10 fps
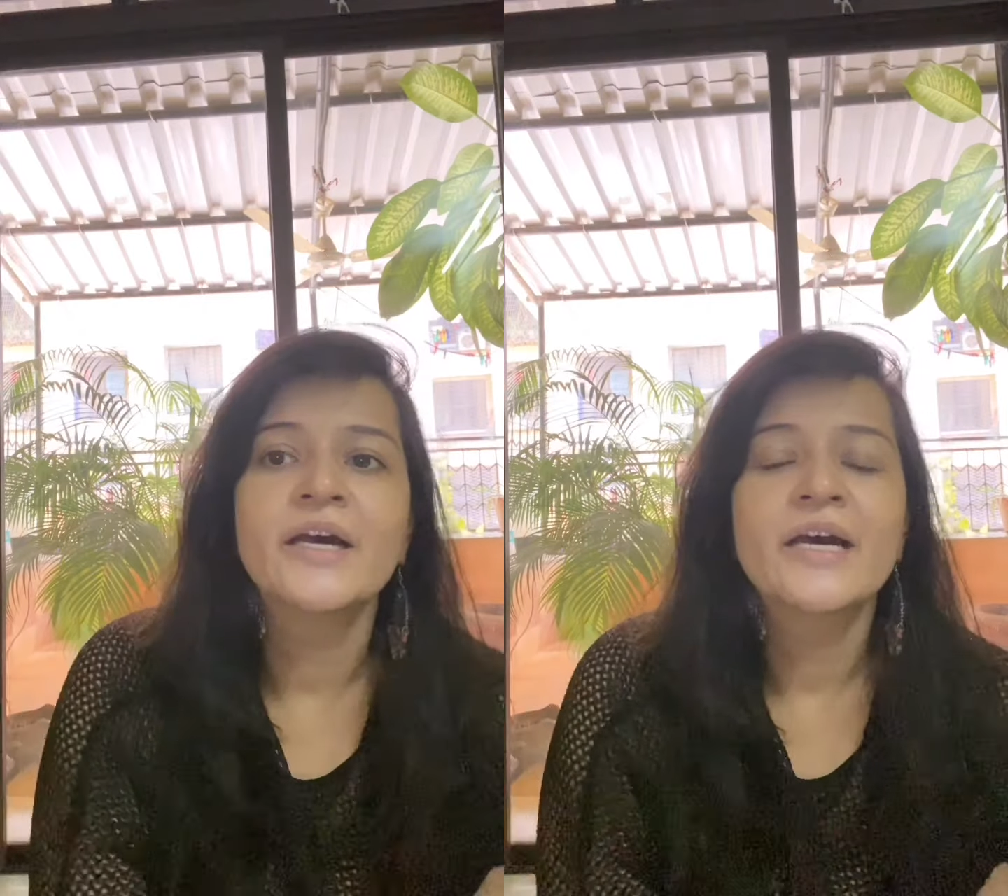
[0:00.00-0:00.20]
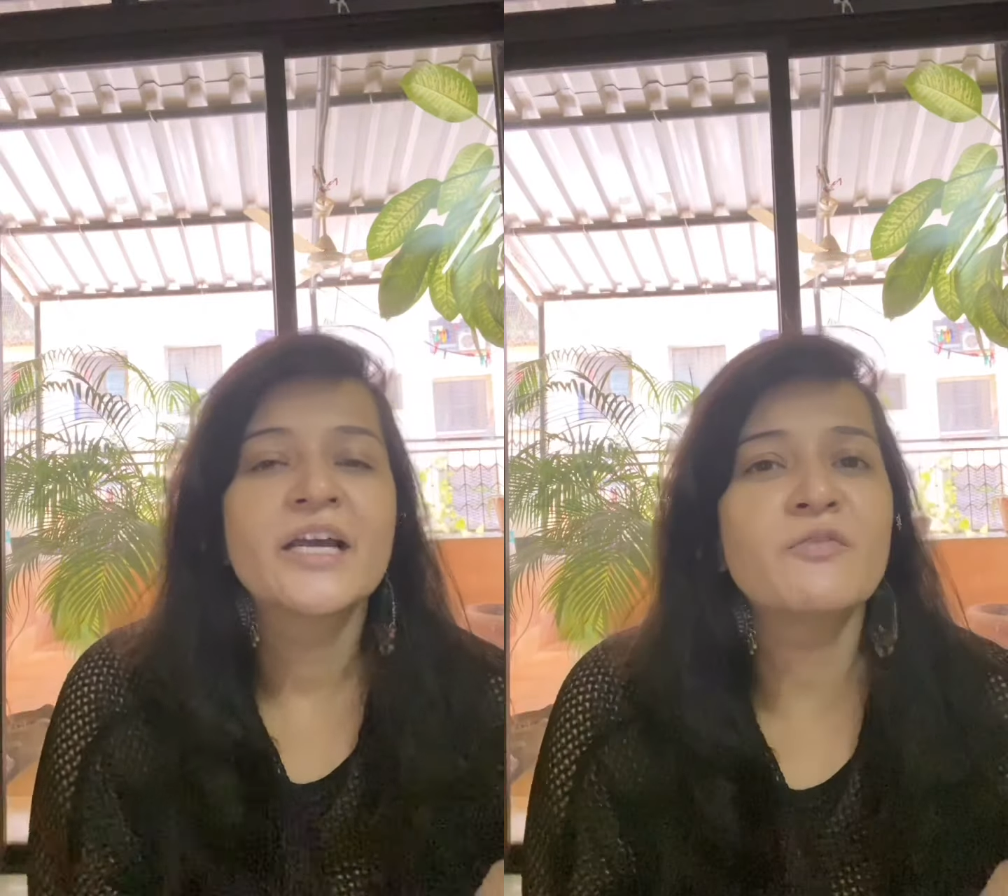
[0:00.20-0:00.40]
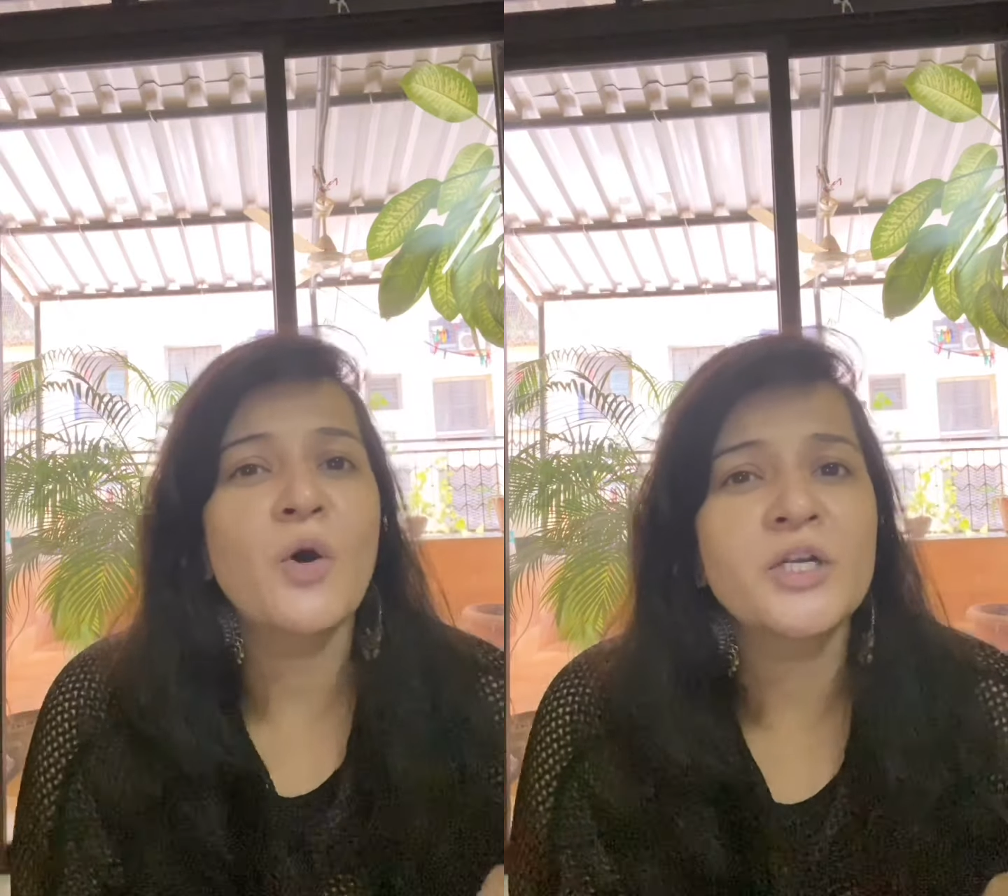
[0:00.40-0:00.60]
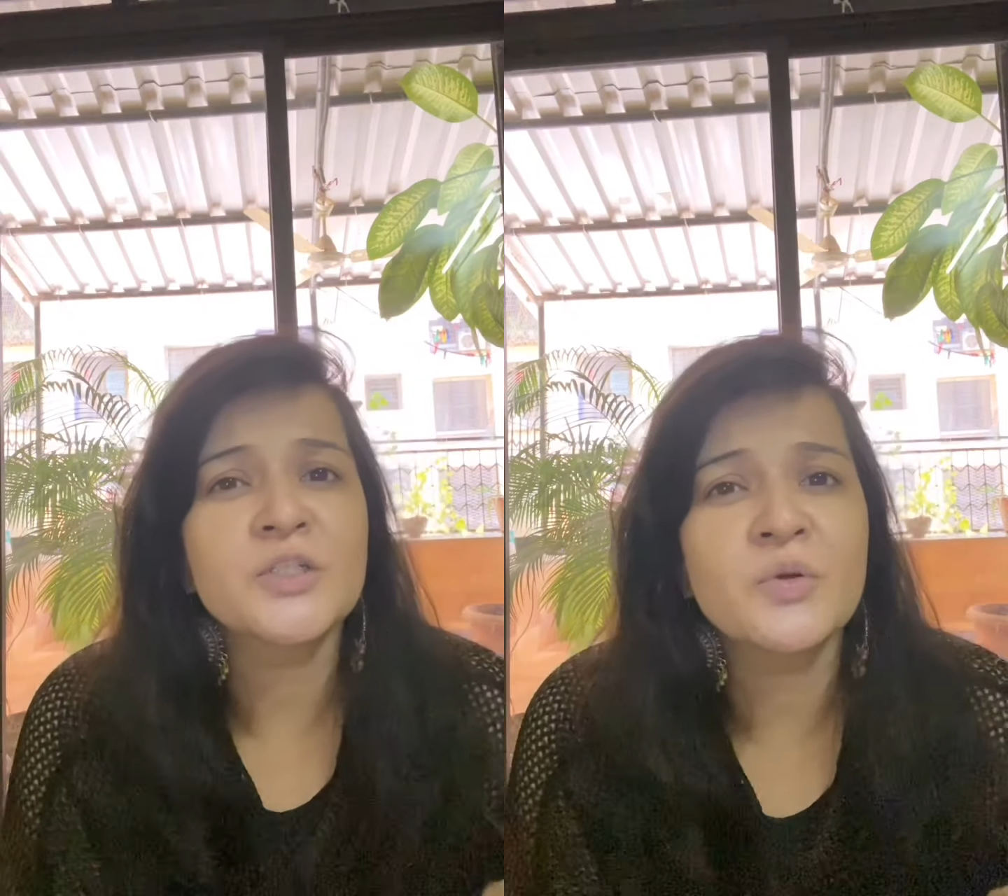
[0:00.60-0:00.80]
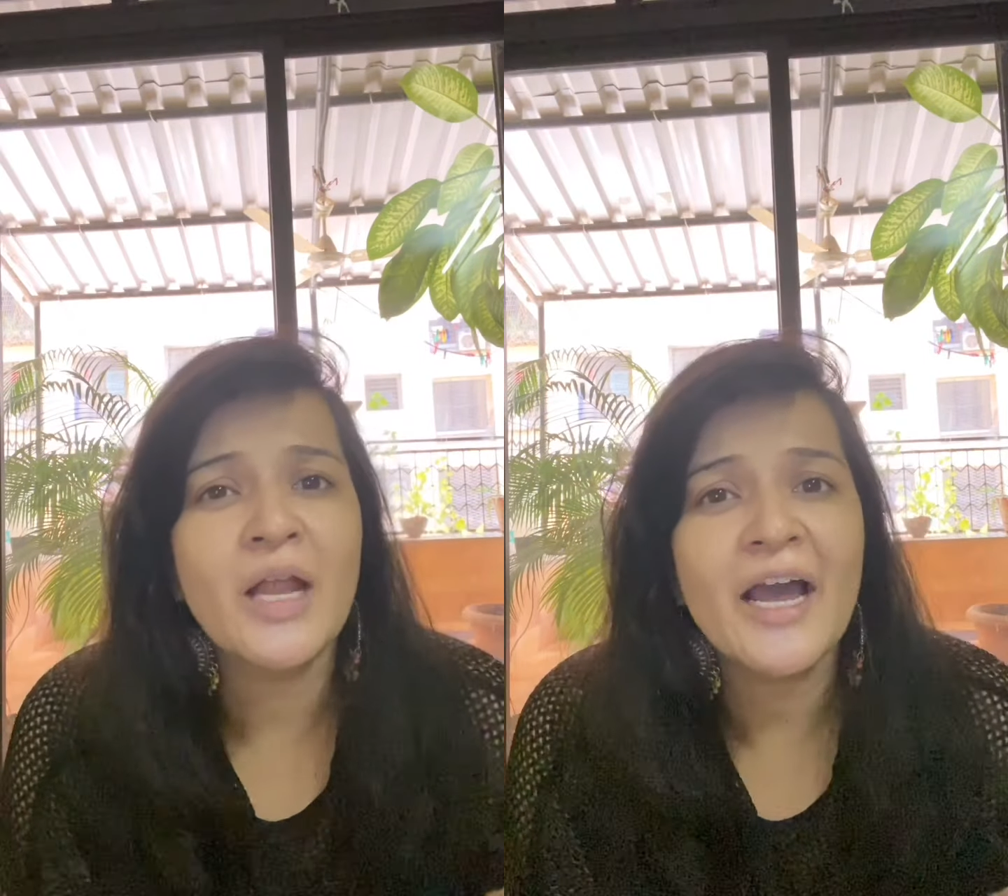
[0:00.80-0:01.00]
He
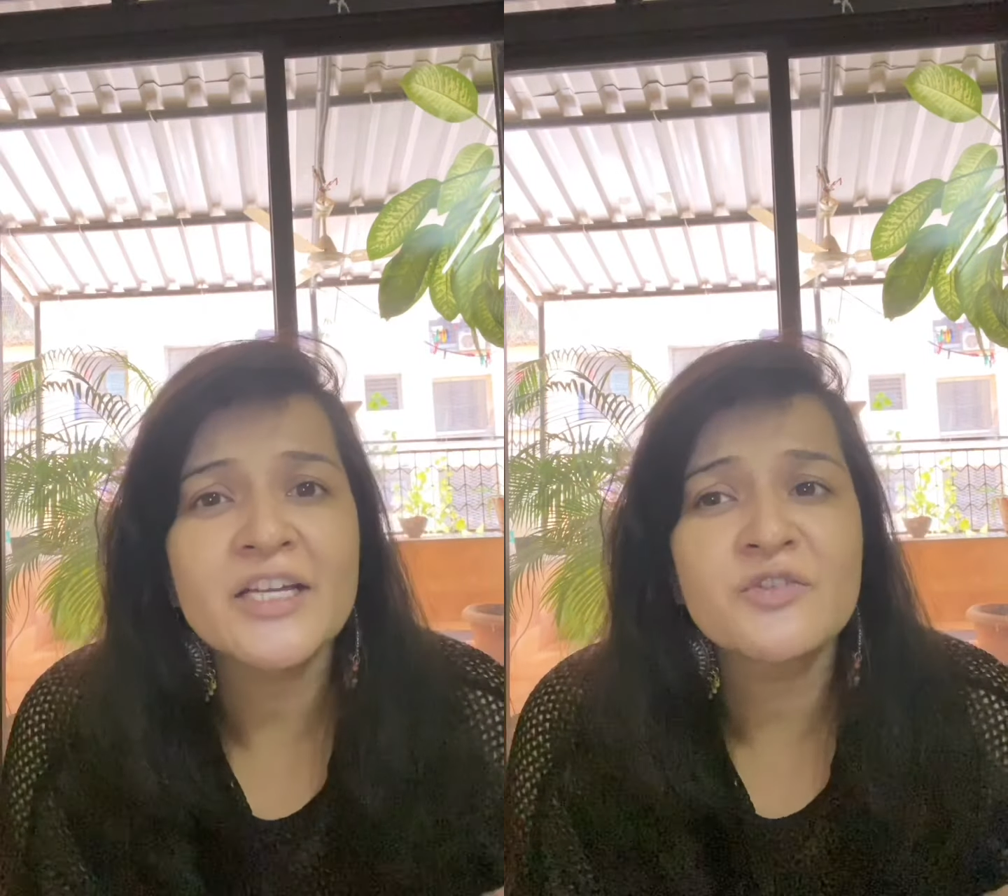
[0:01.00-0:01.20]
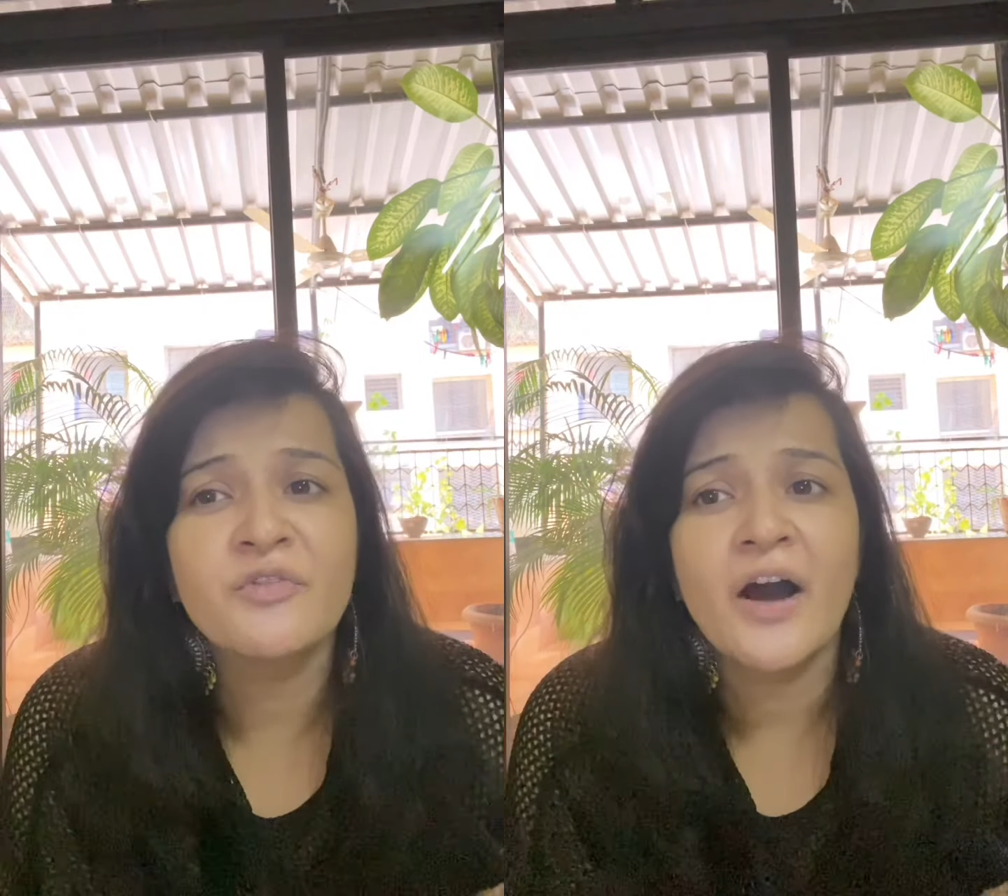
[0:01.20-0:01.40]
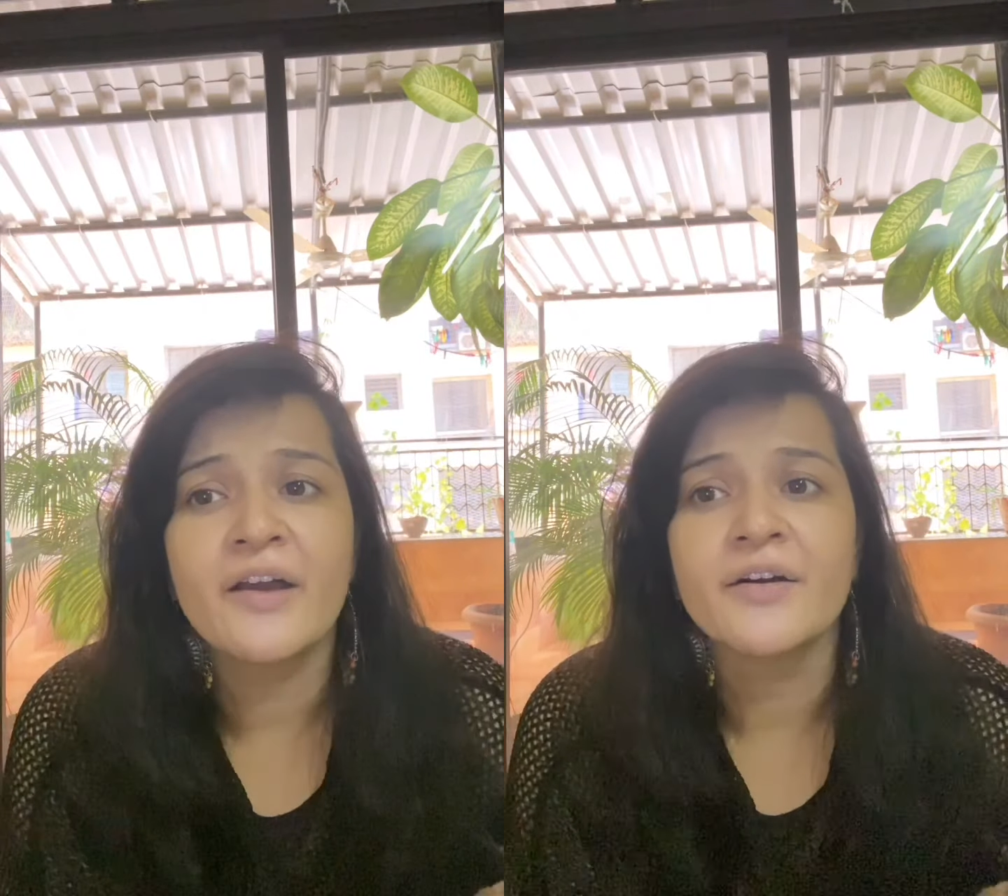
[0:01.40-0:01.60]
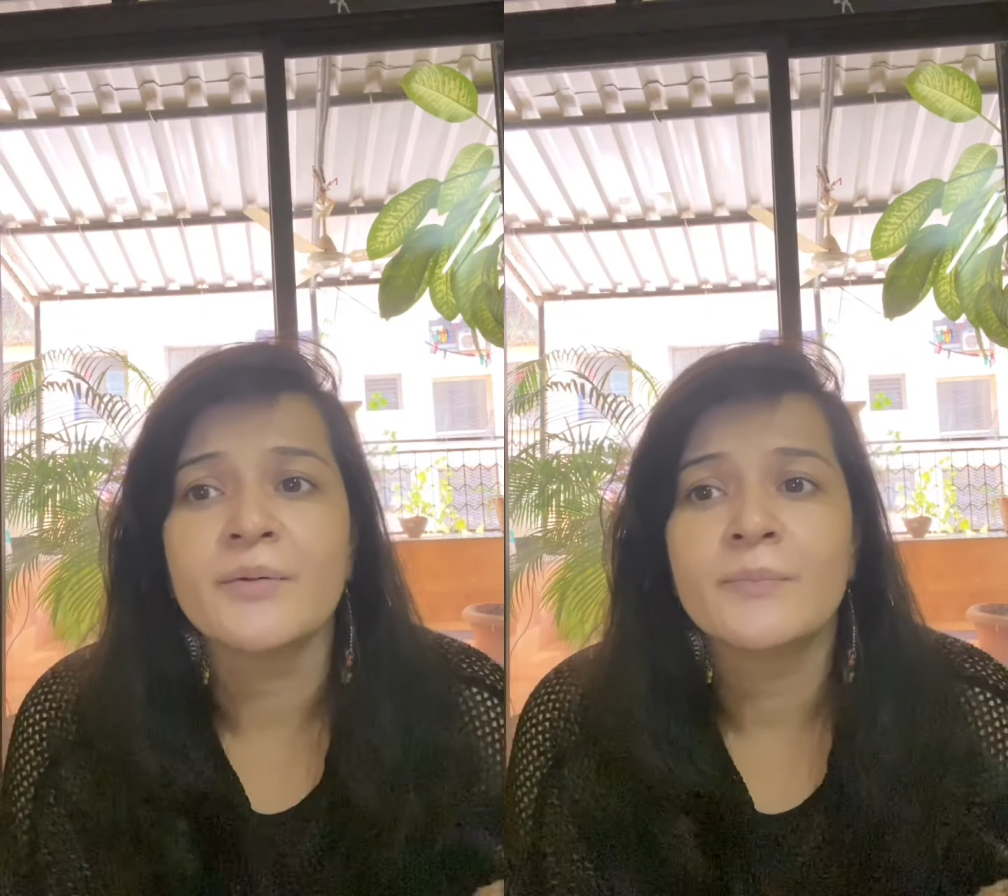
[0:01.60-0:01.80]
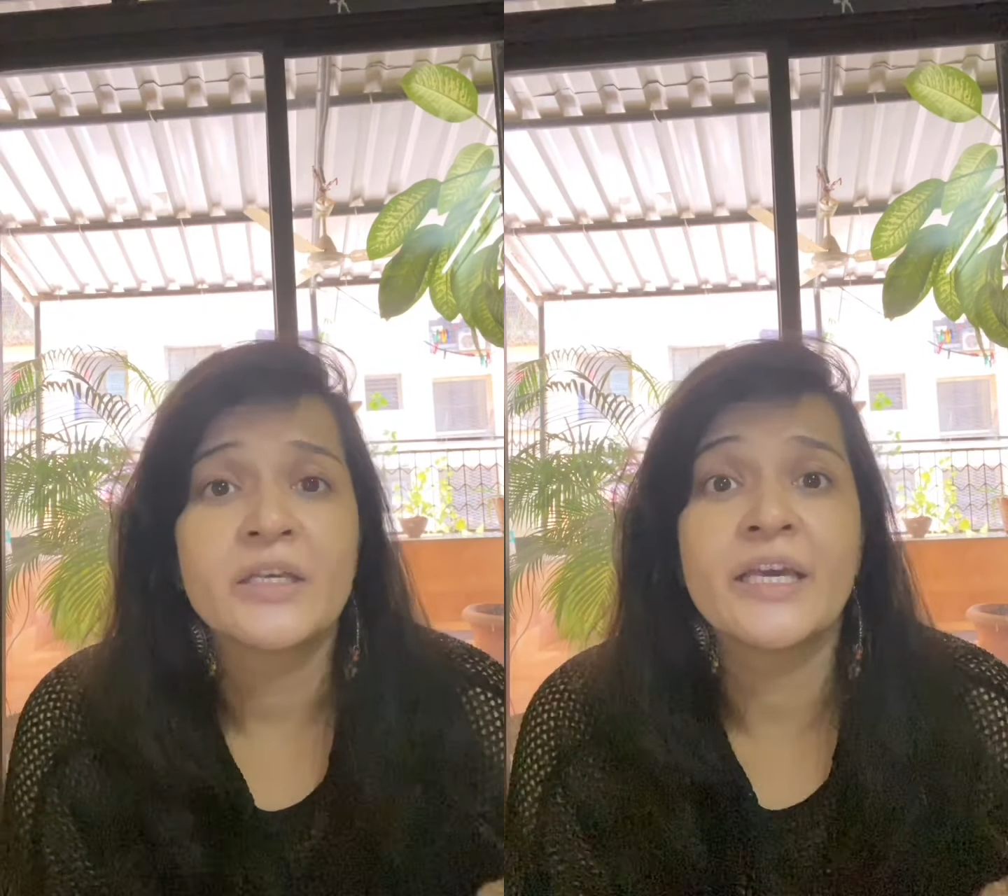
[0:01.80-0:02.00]
wanted to light a fire.